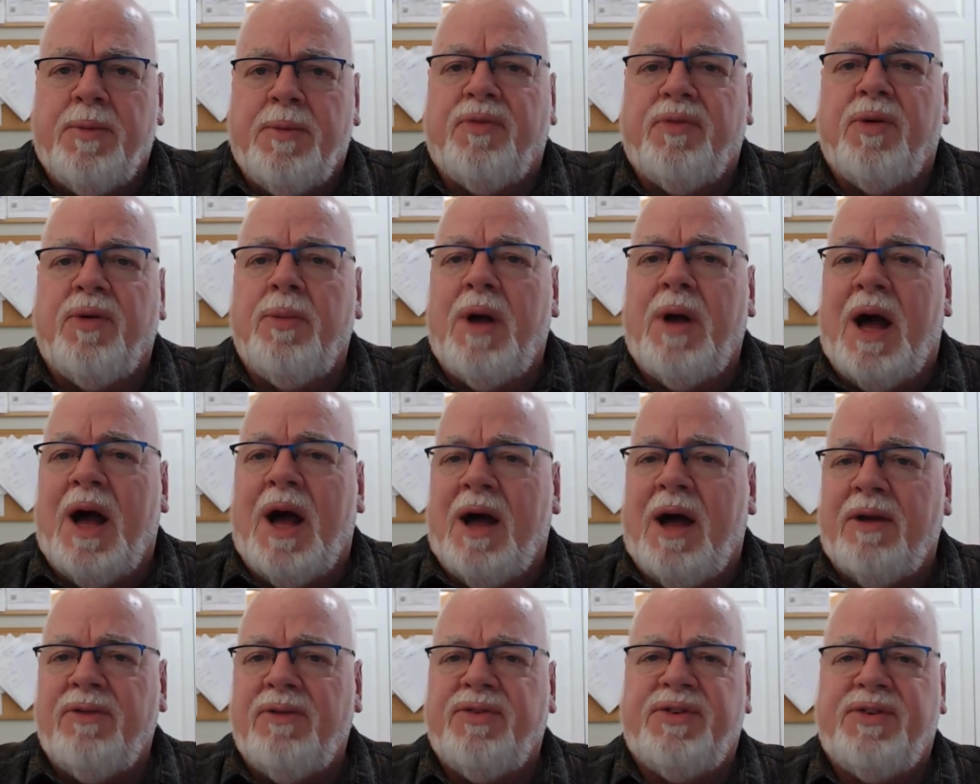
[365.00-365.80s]
from
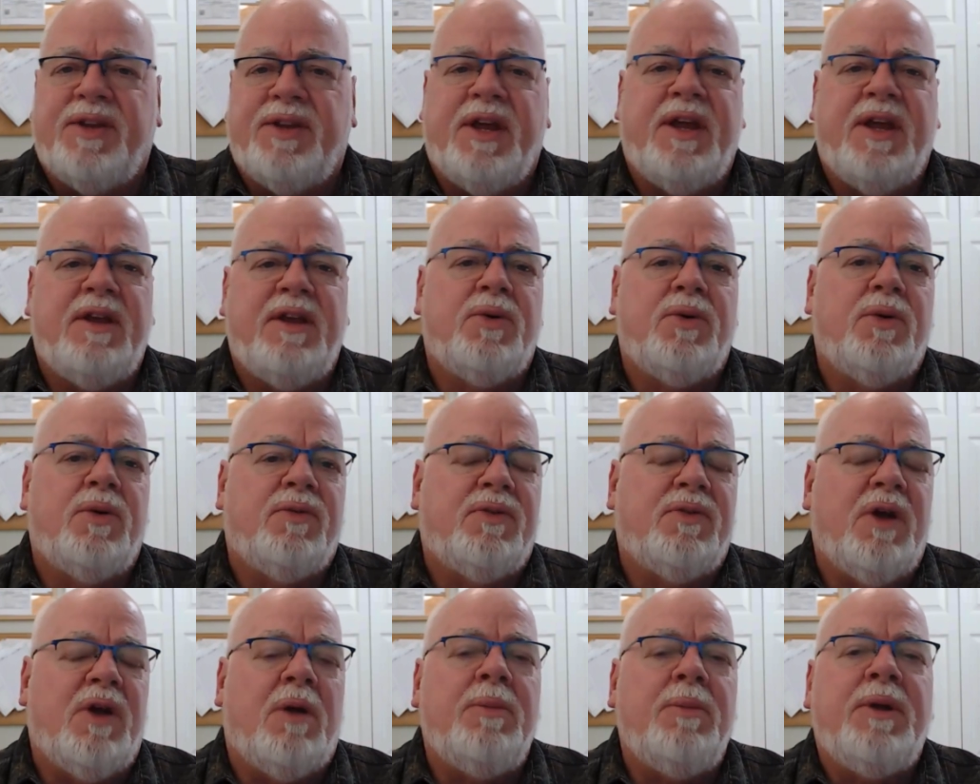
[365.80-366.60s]
out of state who
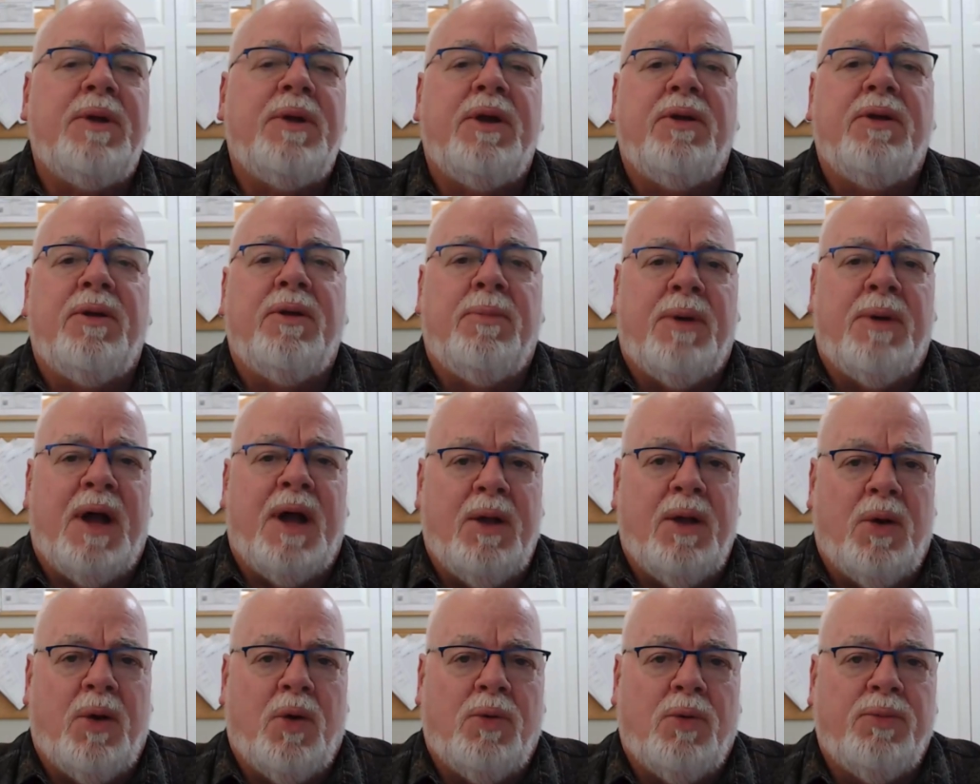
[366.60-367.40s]
have come here to buy
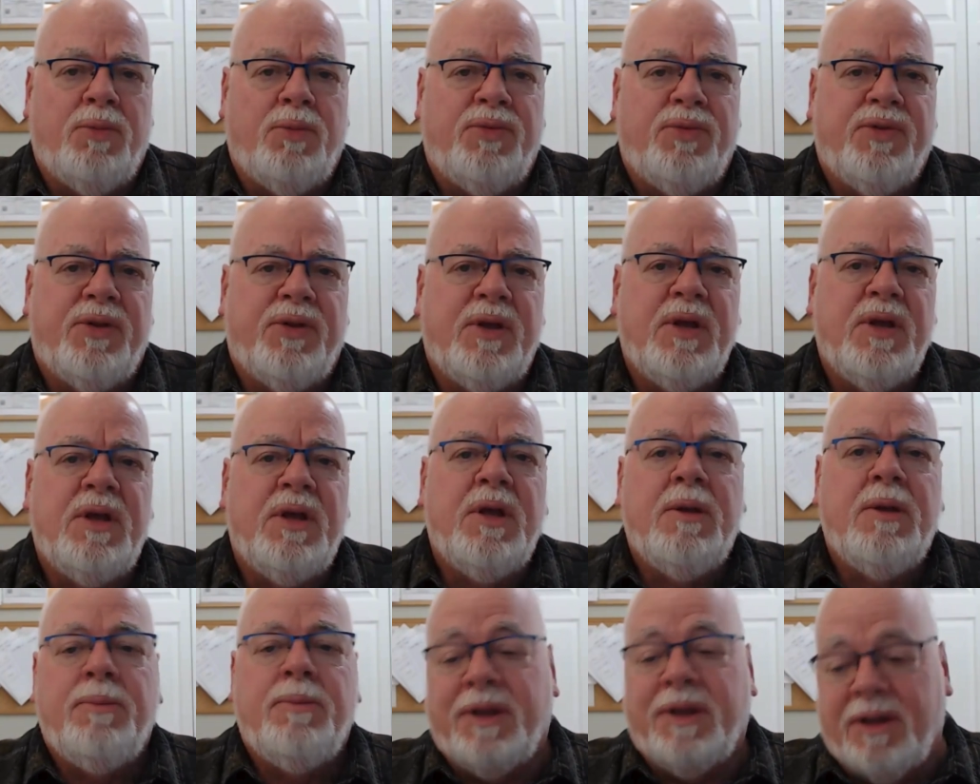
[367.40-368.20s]
homes
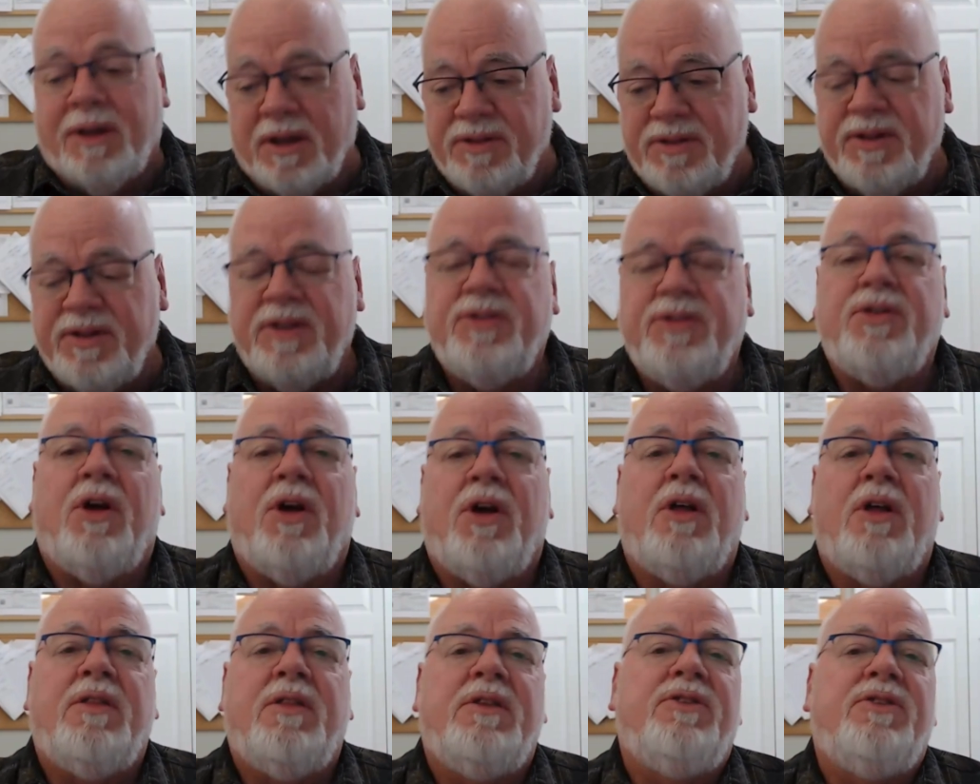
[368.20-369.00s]
because they
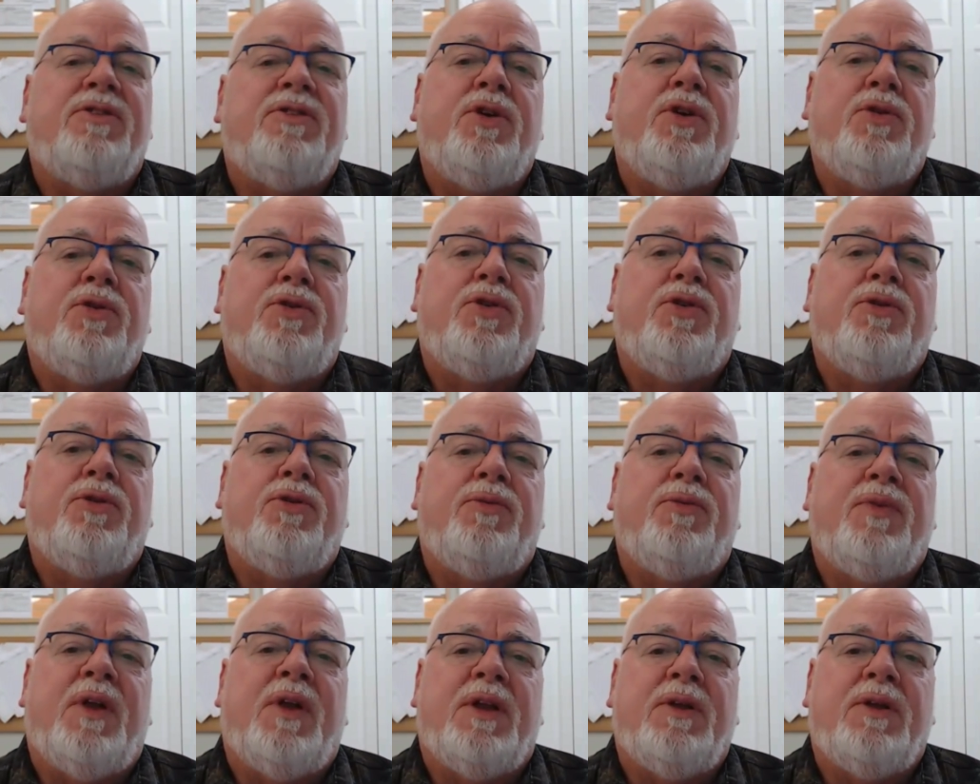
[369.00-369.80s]
saw this
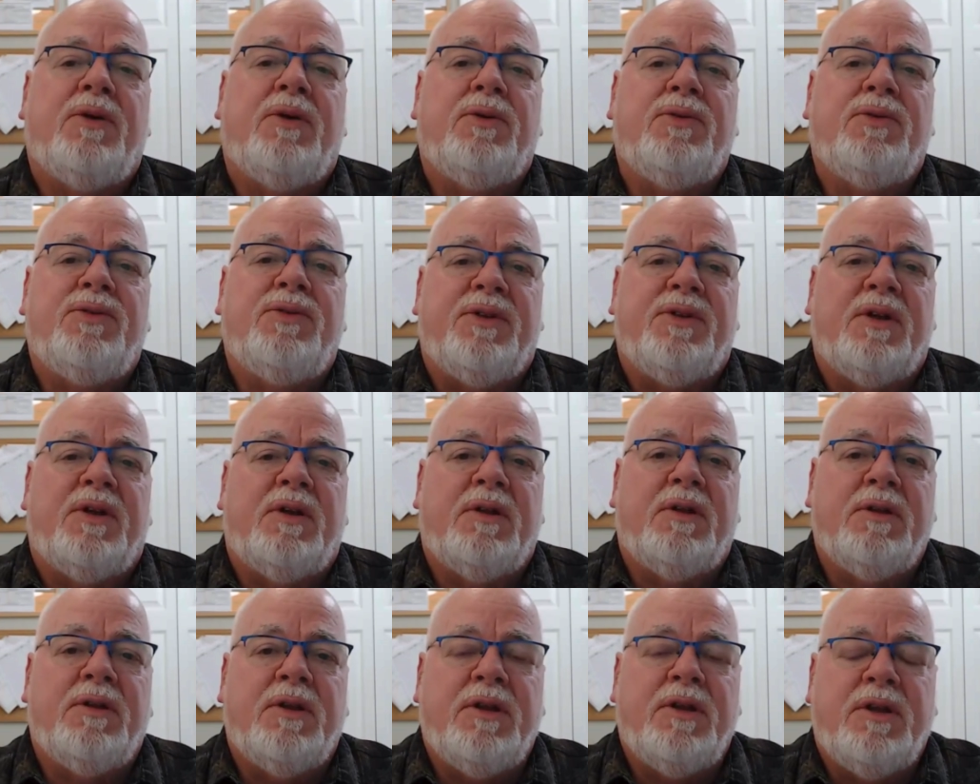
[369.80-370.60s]
YouTube videos,
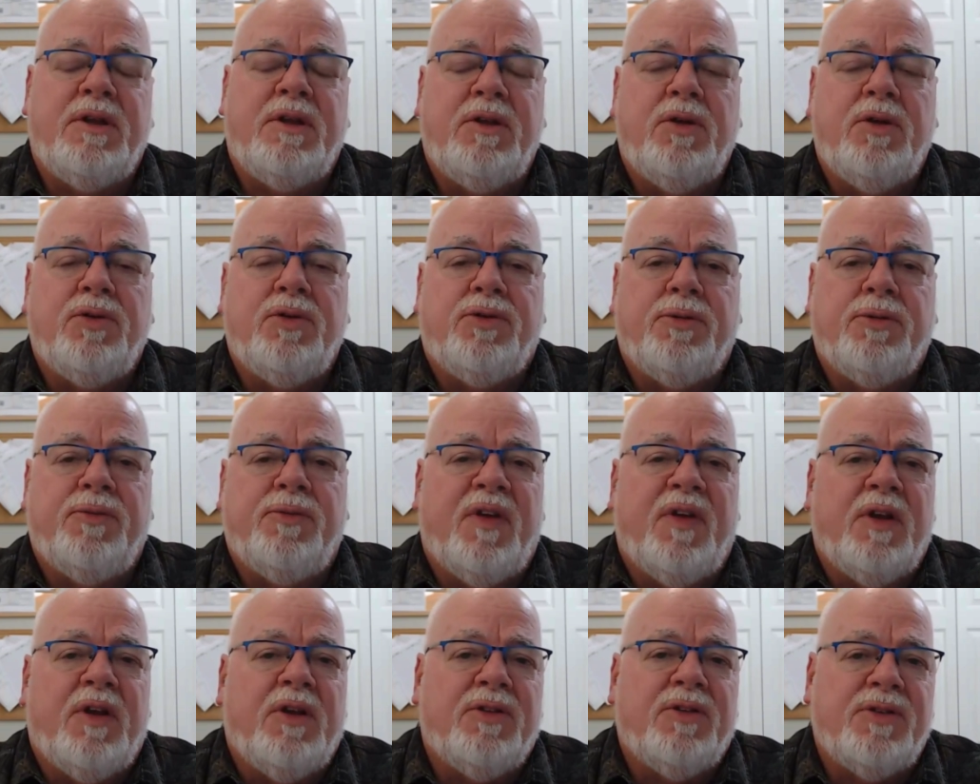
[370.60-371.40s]
uh, the YouTube
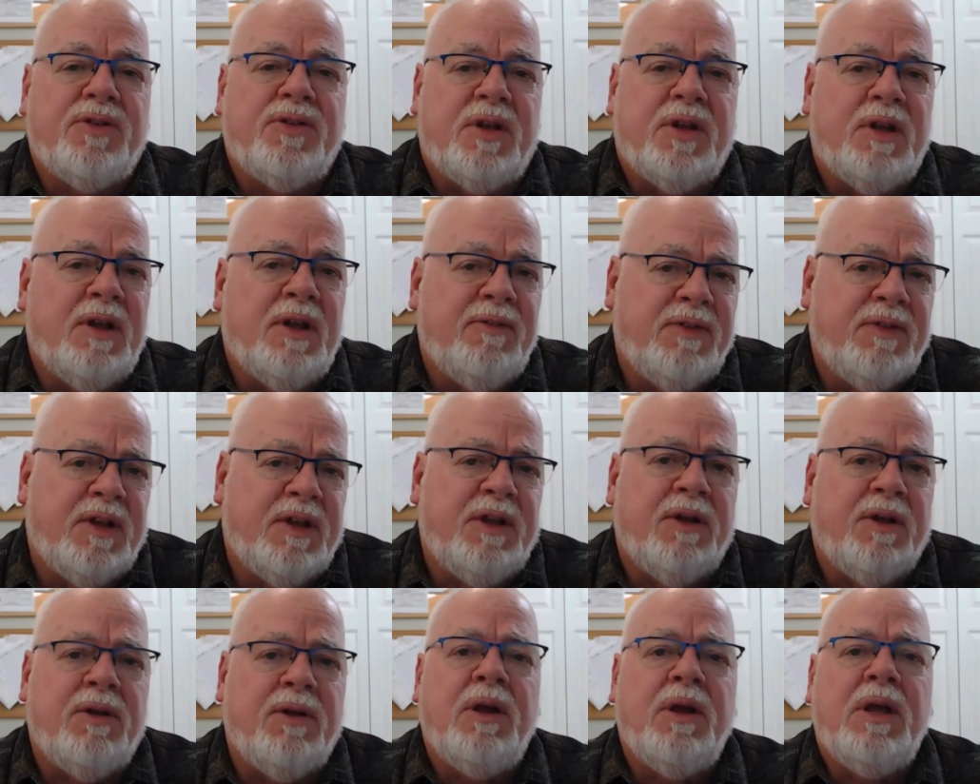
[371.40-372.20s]
videos on living
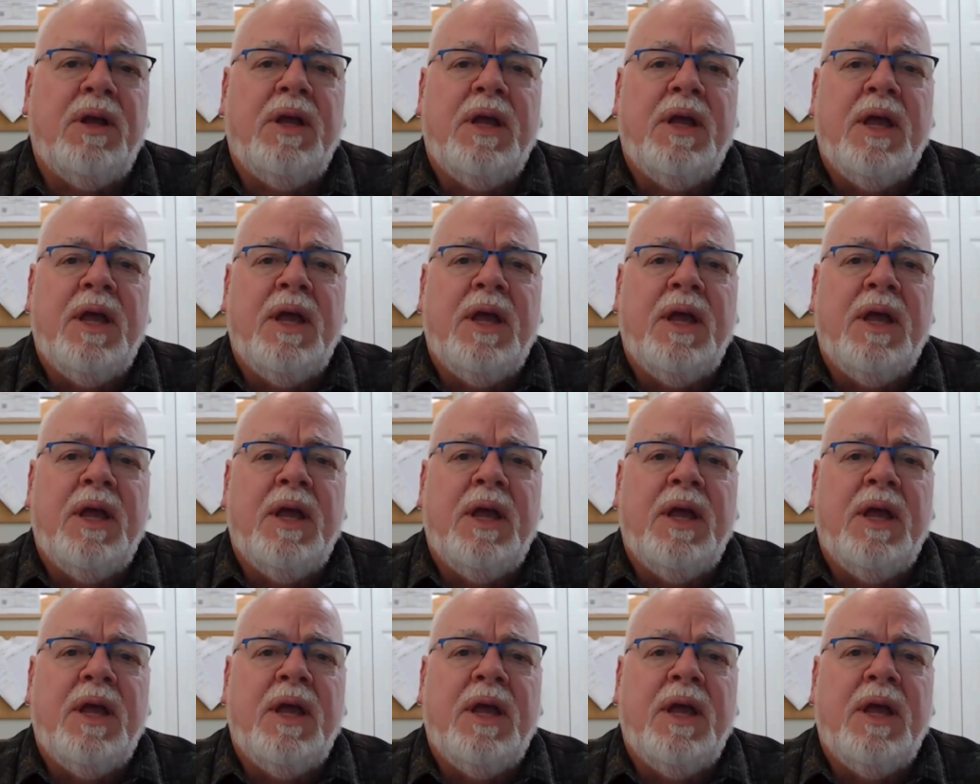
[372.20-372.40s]
here.